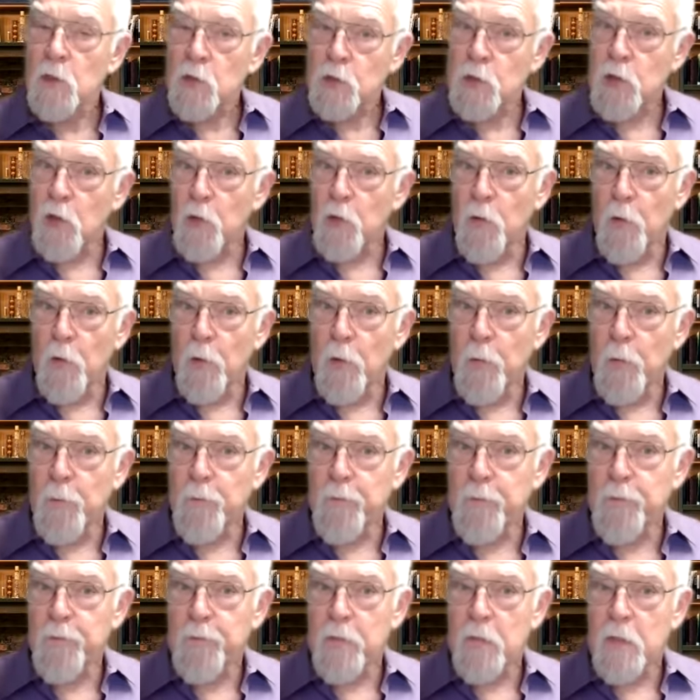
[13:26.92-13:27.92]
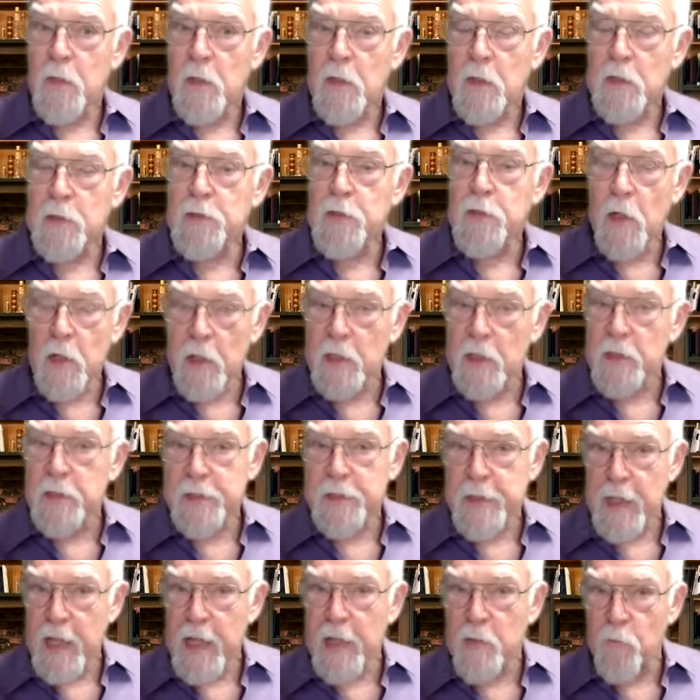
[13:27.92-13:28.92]
so you still
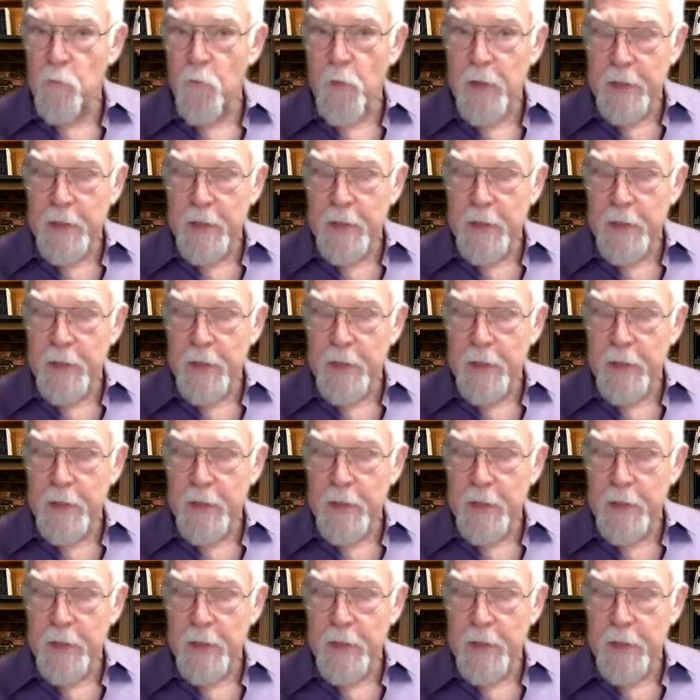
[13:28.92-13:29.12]
understand